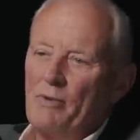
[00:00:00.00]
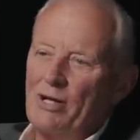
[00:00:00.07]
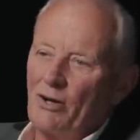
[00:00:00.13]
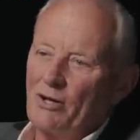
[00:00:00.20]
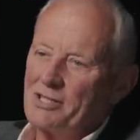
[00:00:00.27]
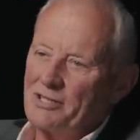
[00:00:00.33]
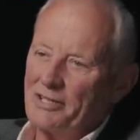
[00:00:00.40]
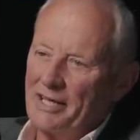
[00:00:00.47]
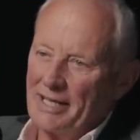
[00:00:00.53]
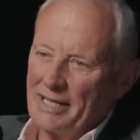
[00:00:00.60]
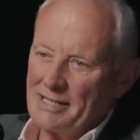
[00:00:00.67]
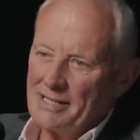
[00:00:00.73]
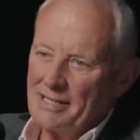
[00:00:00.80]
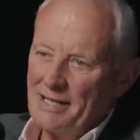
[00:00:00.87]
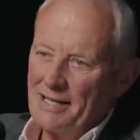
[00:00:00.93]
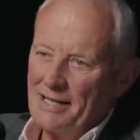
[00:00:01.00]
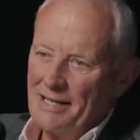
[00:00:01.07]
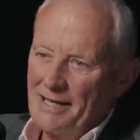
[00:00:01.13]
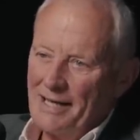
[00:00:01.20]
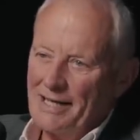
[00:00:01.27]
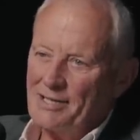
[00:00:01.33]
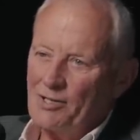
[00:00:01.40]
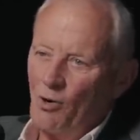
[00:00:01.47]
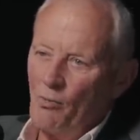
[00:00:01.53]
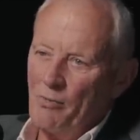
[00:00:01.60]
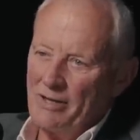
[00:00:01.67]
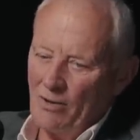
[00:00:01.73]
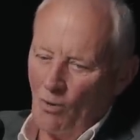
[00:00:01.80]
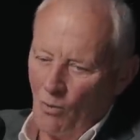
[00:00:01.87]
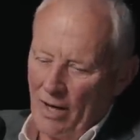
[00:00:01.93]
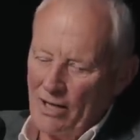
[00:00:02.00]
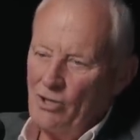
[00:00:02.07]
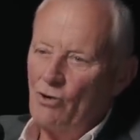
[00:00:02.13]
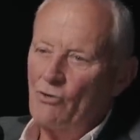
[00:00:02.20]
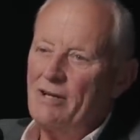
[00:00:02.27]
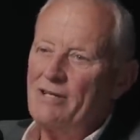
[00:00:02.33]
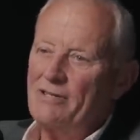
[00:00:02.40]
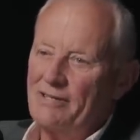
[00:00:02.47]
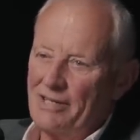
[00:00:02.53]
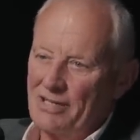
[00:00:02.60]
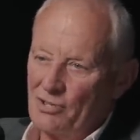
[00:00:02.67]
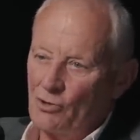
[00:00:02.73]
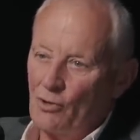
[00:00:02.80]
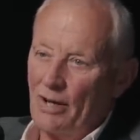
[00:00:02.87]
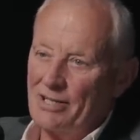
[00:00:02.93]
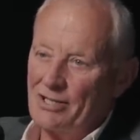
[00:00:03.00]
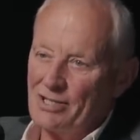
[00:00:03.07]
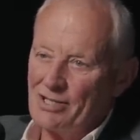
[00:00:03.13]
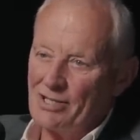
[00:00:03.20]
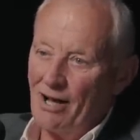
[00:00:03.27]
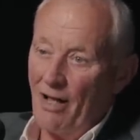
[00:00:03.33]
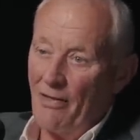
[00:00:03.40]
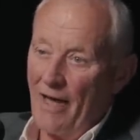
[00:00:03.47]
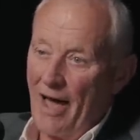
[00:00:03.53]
me lots of things. It taught me that when you're in situations like